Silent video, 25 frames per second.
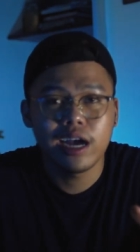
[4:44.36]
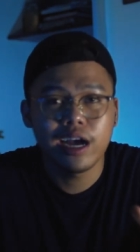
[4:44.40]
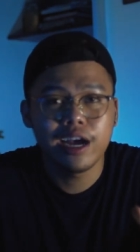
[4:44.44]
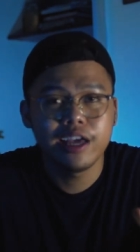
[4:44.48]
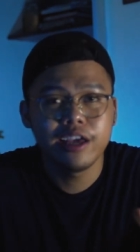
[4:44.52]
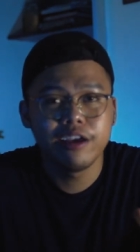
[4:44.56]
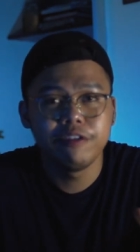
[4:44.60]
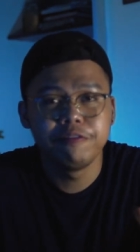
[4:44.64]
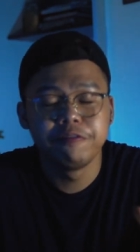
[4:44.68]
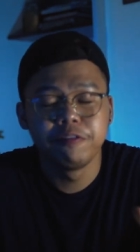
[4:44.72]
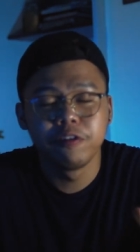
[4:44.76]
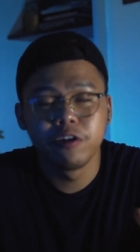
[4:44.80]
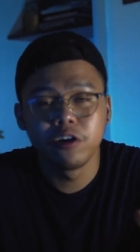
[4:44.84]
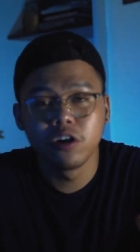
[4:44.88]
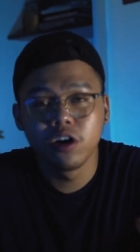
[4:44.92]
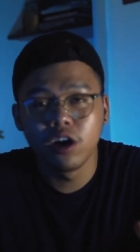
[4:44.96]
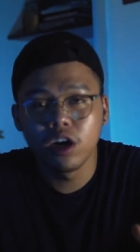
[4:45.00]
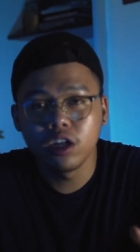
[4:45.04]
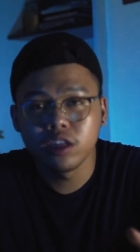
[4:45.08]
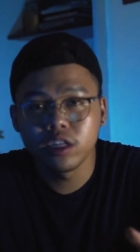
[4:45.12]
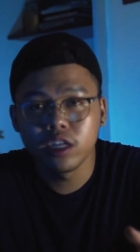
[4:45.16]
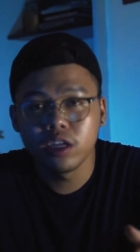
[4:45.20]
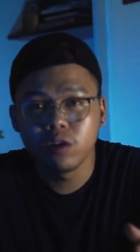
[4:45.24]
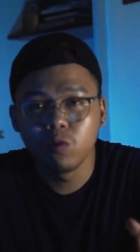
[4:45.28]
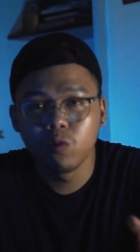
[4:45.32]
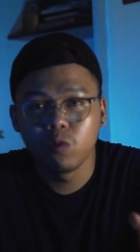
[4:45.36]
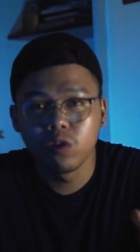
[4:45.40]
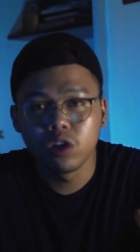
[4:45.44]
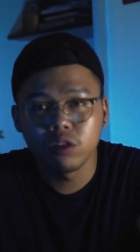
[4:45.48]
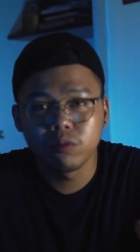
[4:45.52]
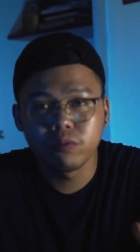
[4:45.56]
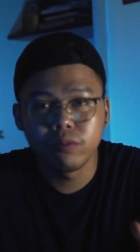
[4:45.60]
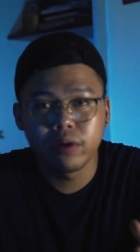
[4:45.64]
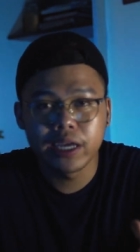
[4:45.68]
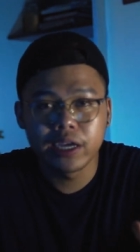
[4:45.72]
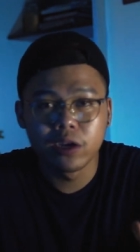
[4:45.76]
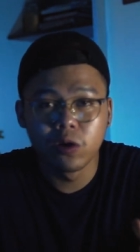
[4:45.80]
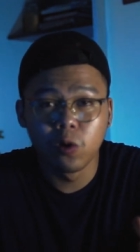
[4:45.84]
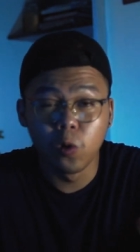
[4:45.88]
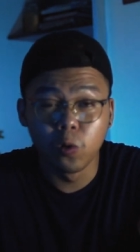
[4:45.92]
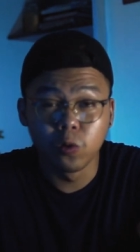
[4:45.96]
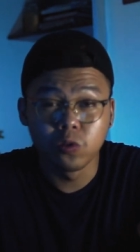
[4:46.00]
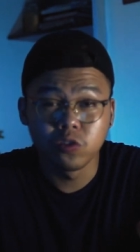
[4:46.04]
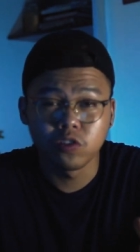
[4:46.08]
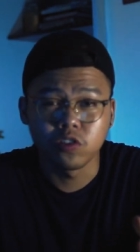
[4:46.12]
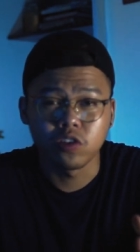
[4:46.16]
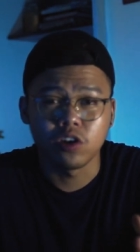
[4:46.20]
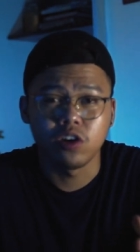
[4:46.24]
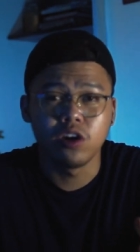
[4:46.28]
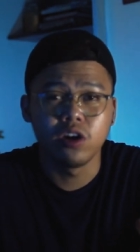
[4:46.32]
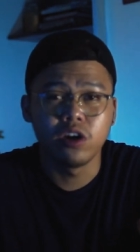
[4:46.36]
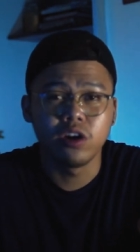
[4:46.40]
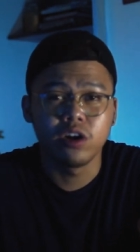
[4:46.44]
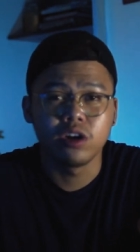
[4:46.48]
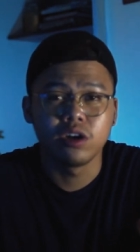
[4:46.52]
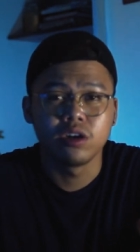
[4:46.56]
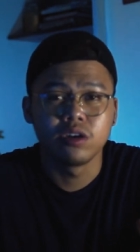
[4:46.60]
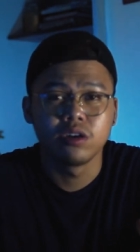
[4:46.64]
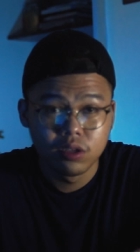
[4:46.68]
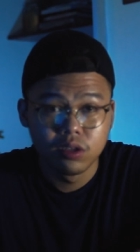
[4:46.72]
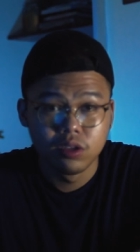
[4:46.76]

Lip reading: I have forgotten what my goals are.